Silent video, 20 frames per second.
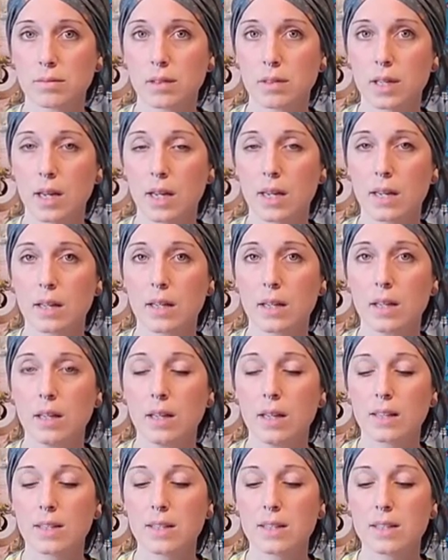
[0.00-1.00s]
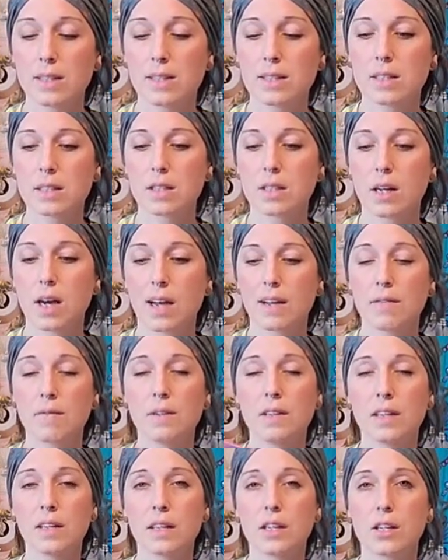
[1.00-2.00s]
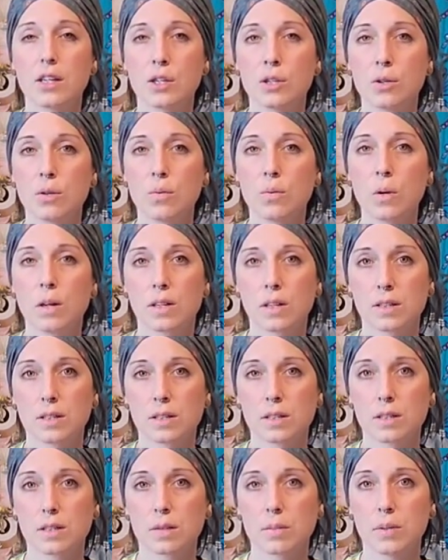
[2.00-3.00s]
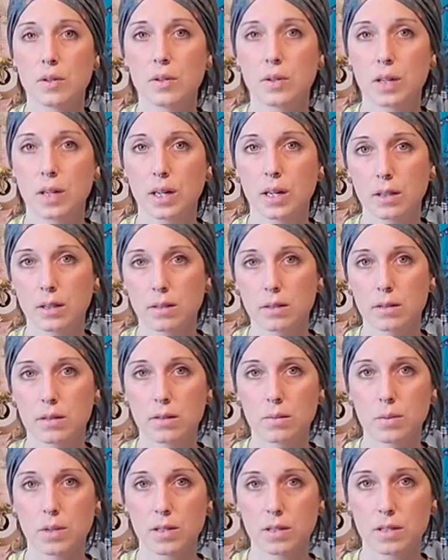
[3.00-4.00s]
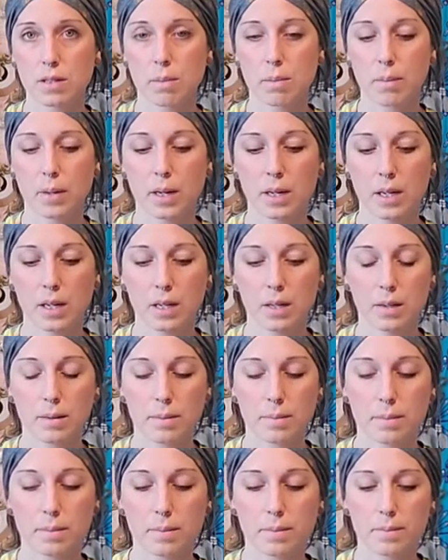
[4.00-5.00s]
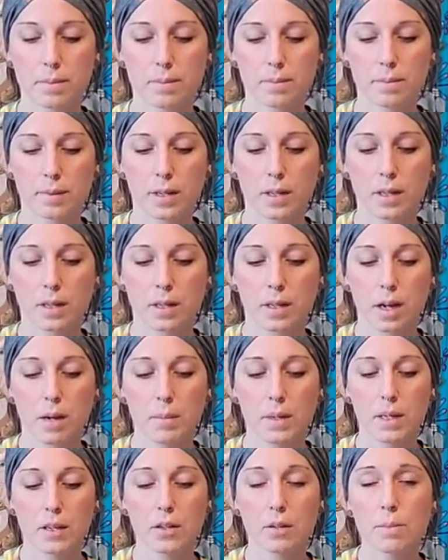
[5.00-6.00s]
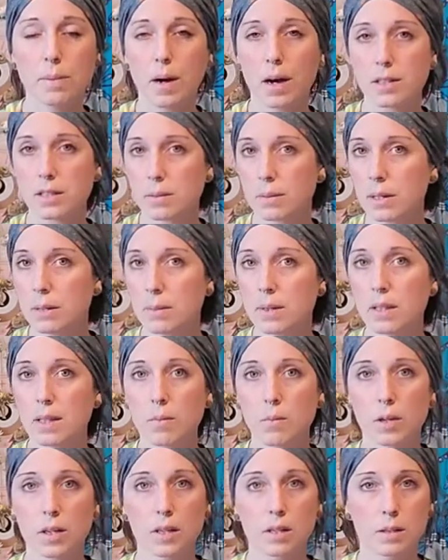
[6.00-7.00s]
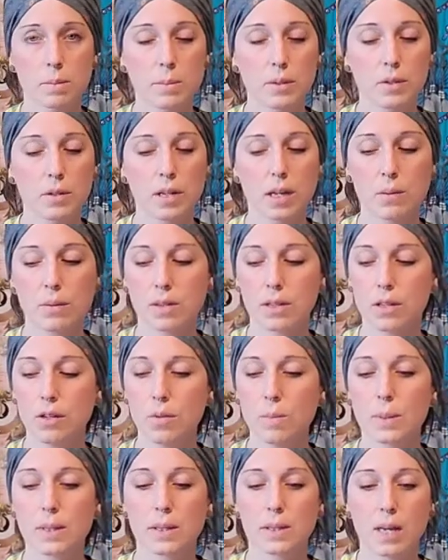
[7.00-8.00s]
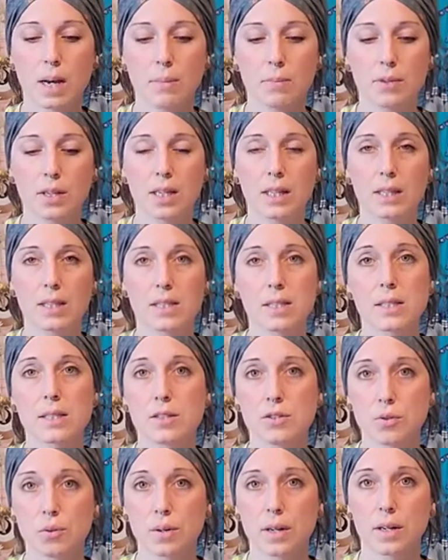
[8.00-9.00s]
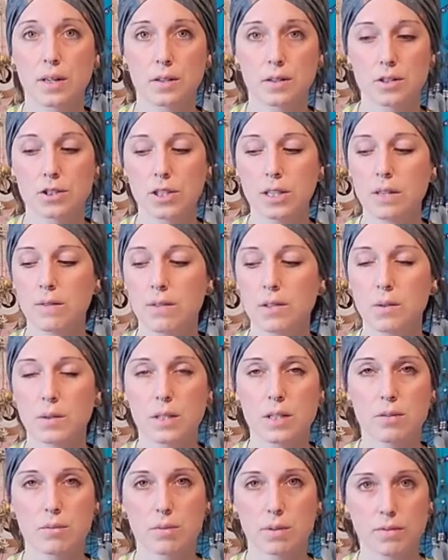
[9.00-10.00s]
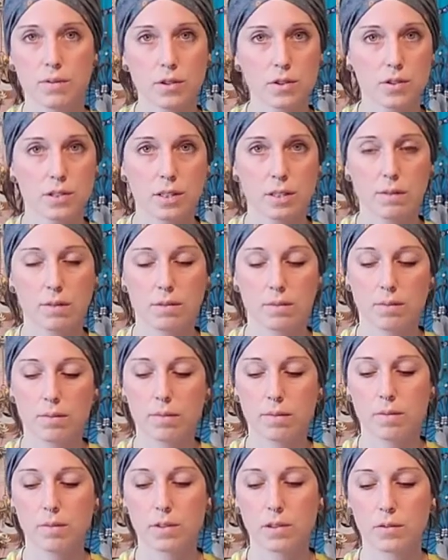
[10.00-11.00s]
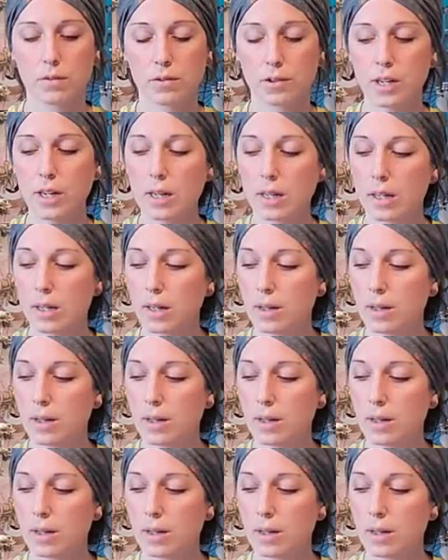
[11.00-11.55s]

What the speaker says: Okay? This is, I feel like, you wanting to communicate with somebody. I mean, it could possibly be them wanting to communicate with you, but I'm reading this as your energy. If you need to reverse it, feel free.